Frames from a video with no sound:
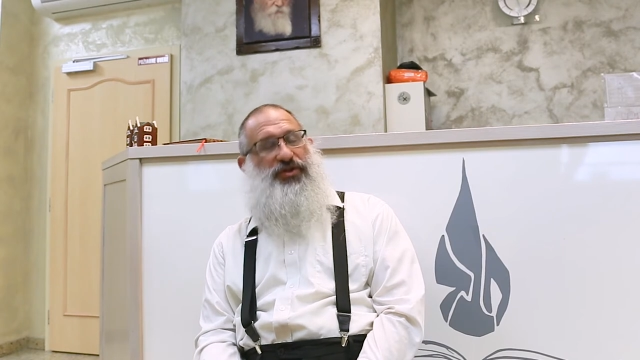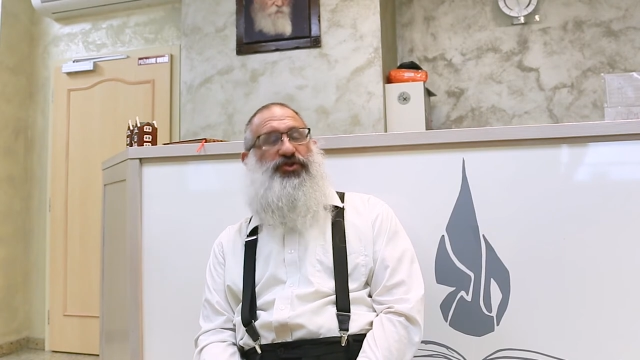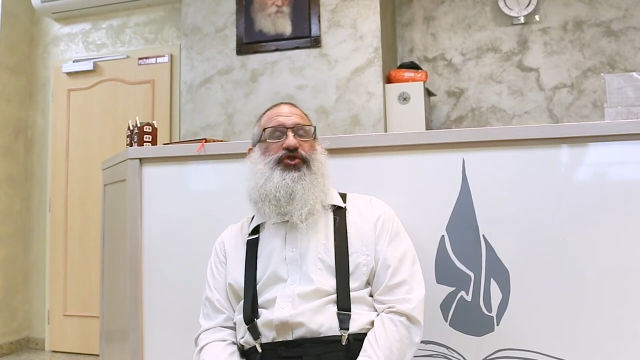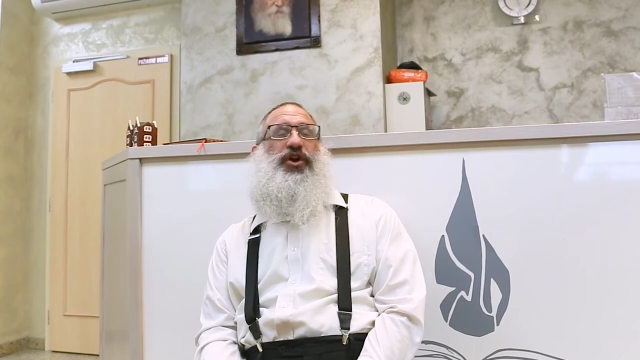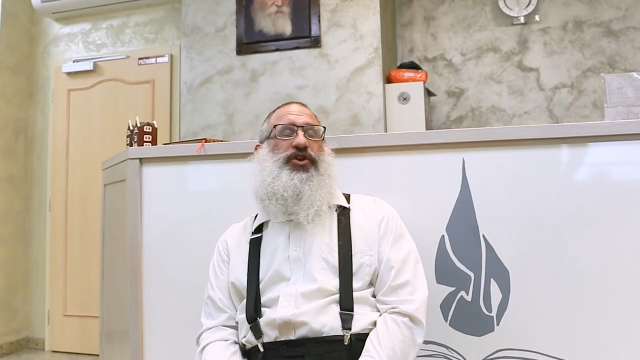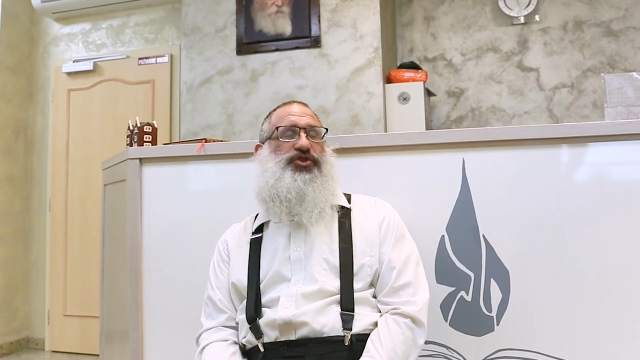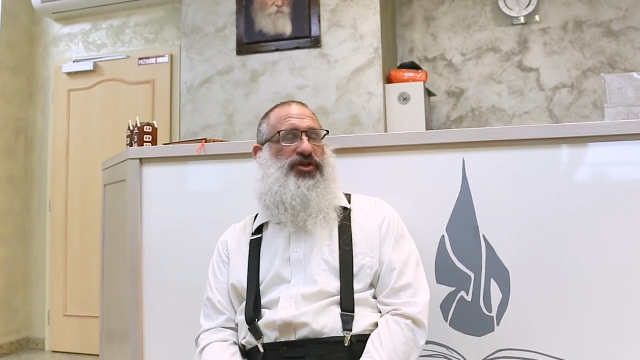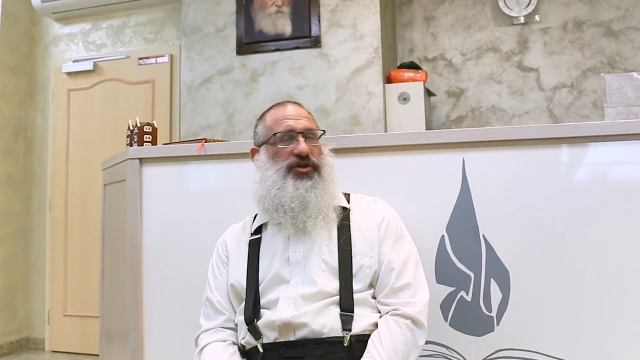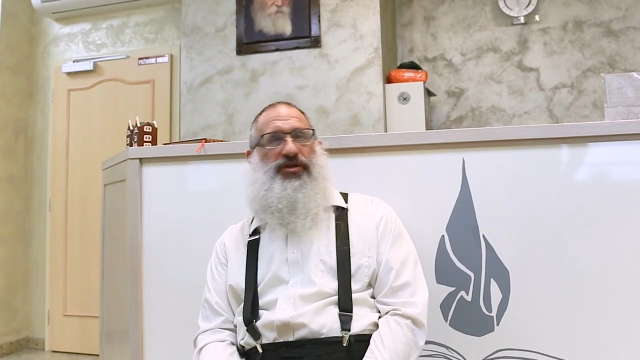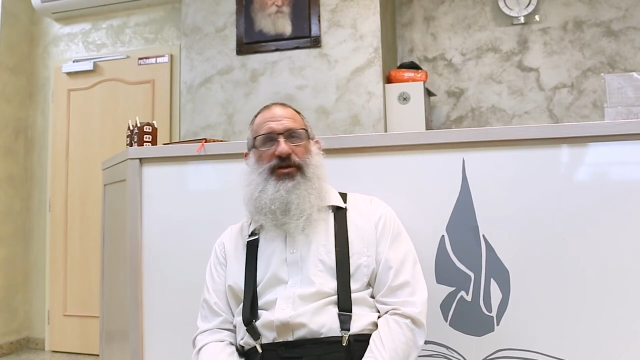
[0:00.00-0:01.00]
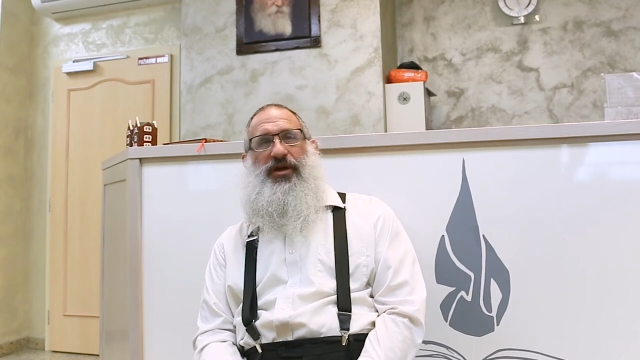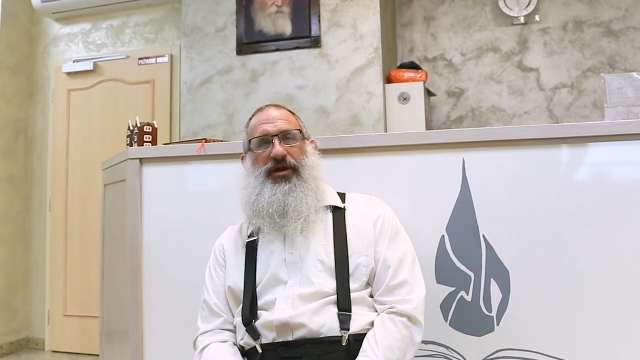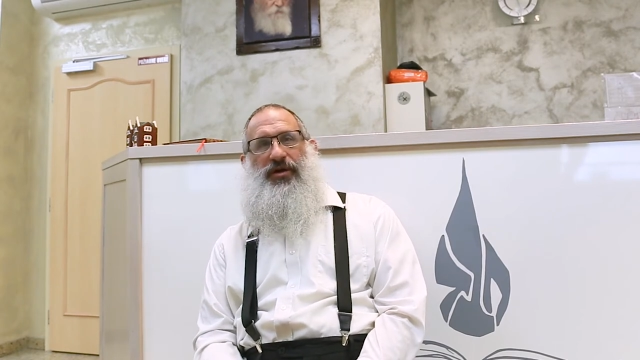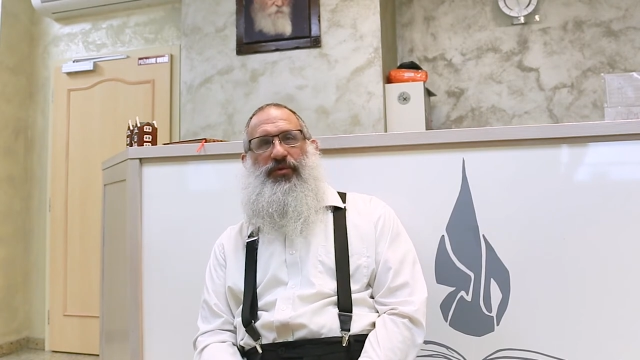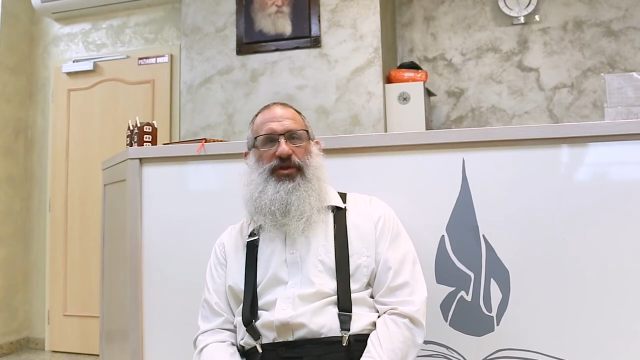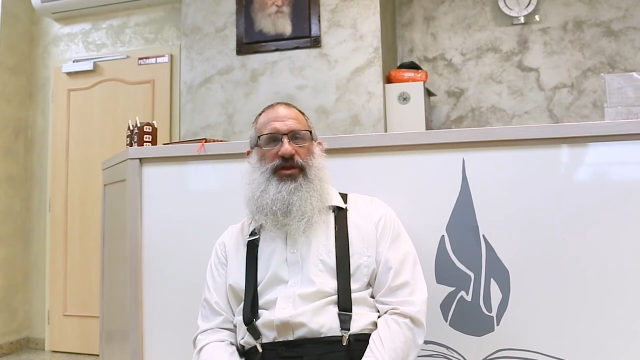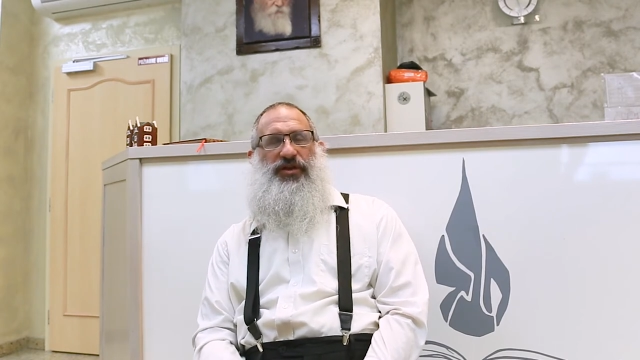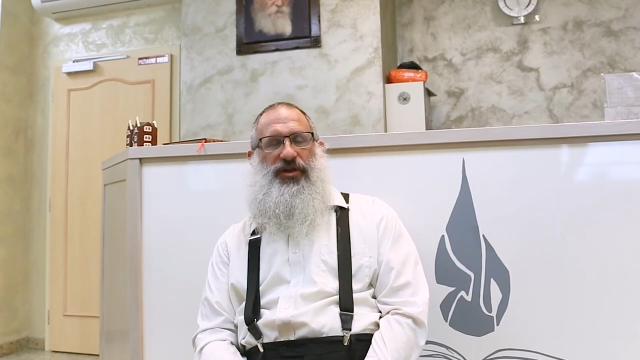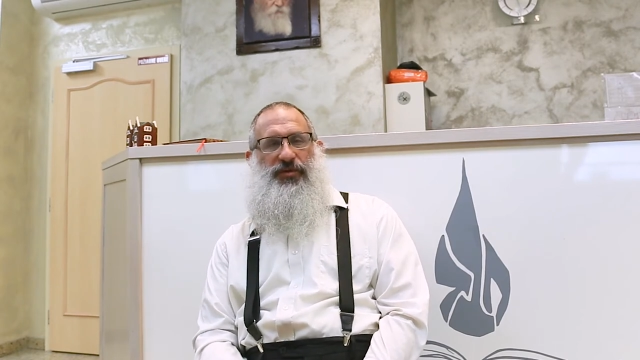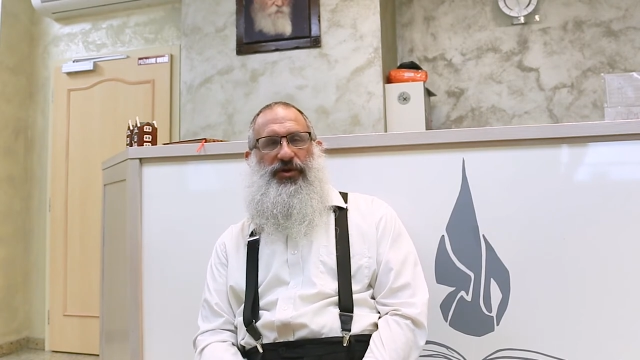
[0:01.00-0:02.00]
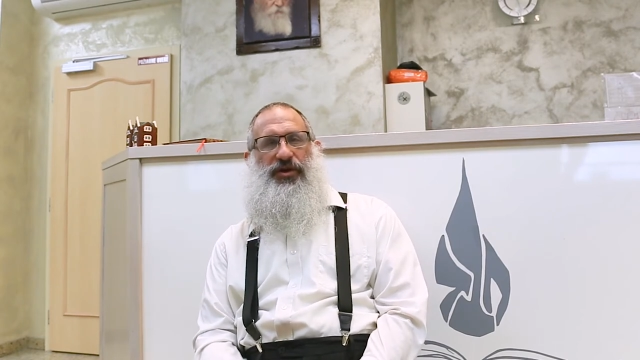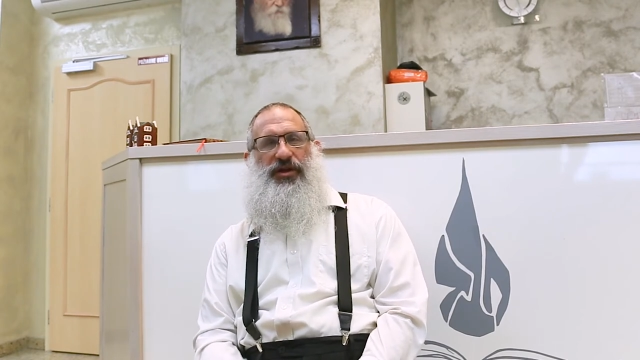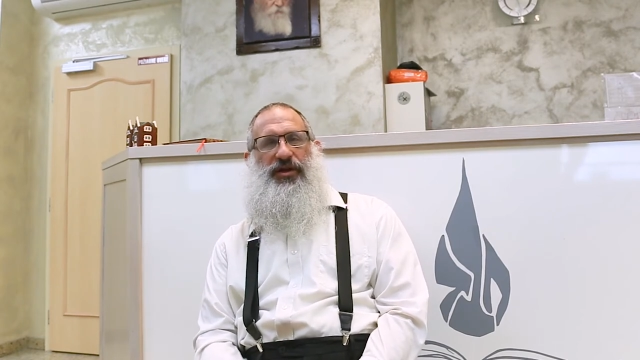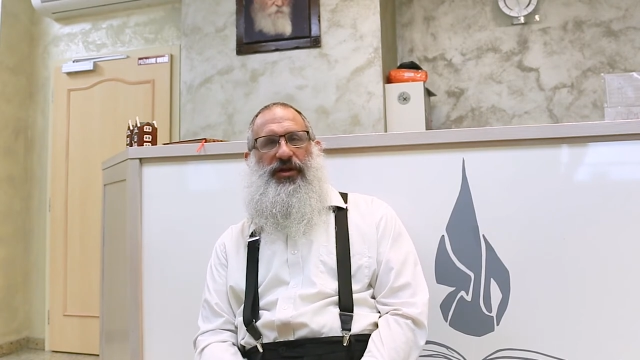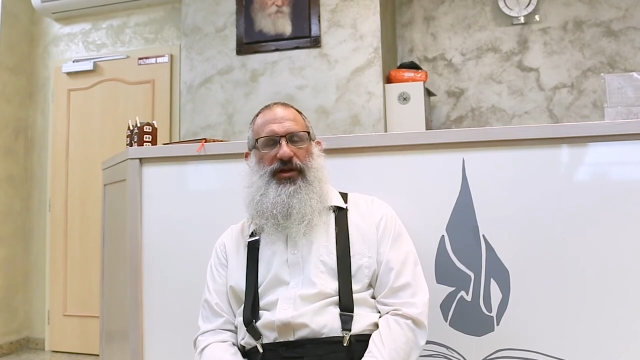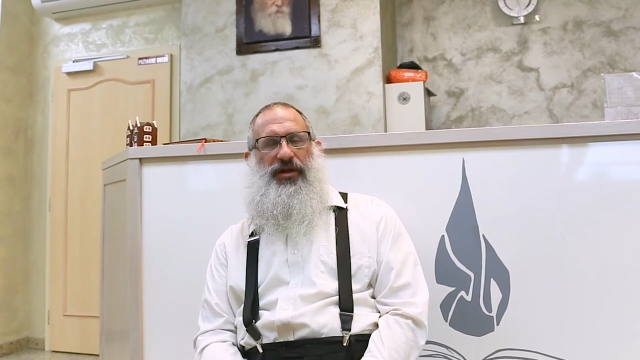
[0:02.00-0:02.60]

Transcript: instruction within the community.